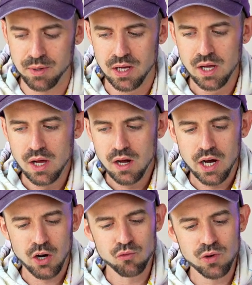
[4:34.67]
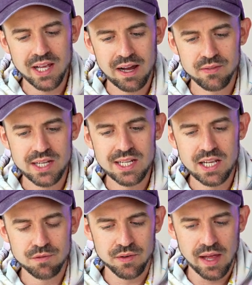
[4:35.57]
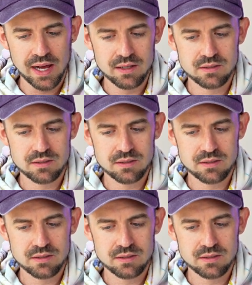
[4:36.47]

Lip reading: But I don't really have any need for that.